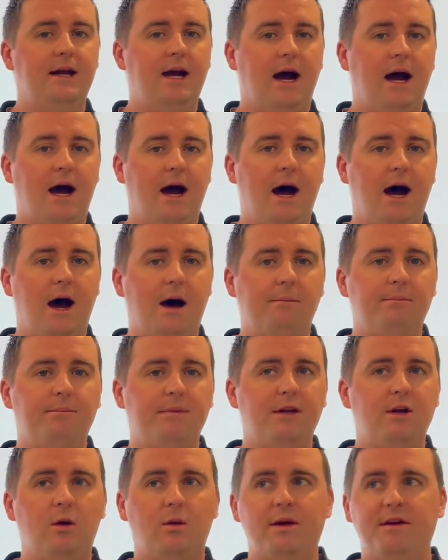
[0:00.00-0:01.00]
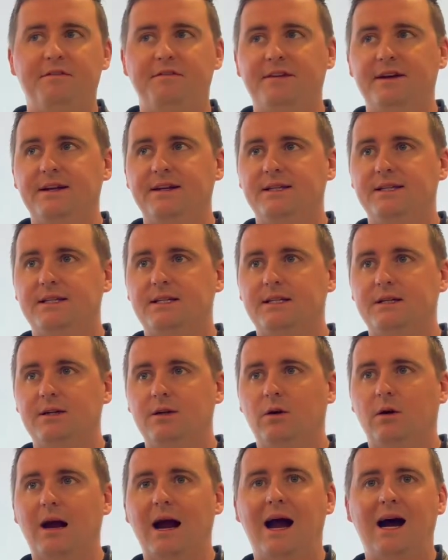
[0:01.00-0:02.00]
If it's,
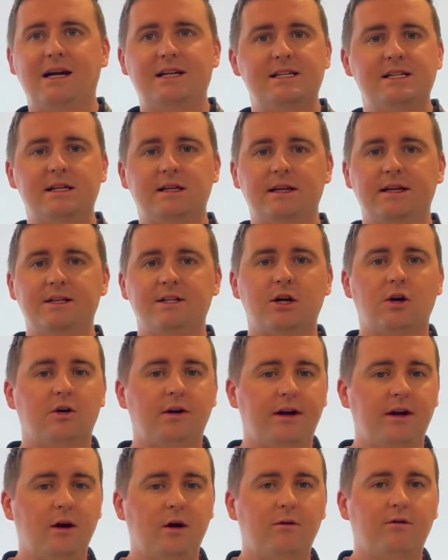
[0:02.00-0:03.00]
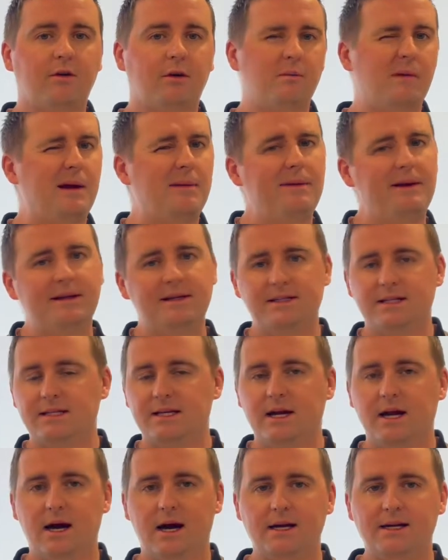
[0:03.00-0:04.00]
constantly turning over, maybe it's
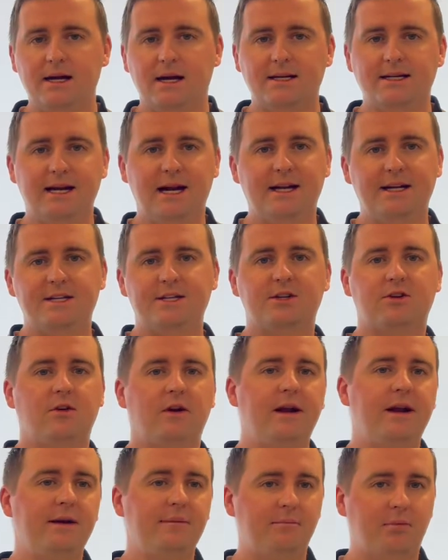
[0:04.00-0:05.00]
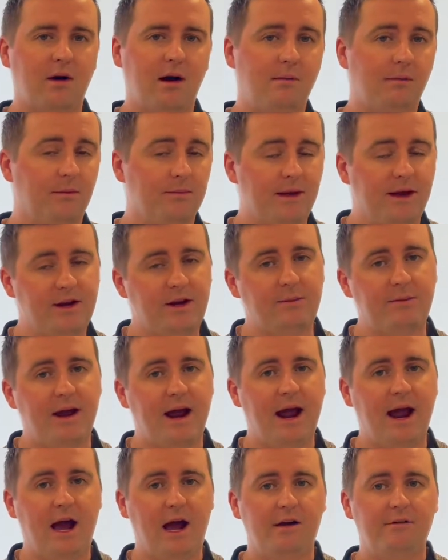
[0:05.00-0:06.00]
a tenant screening problem that you may
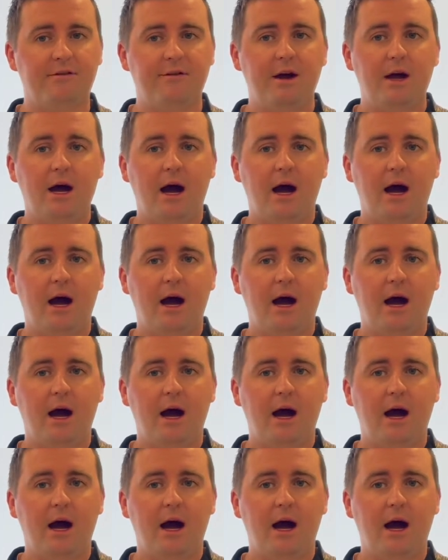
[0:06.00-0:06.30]
have.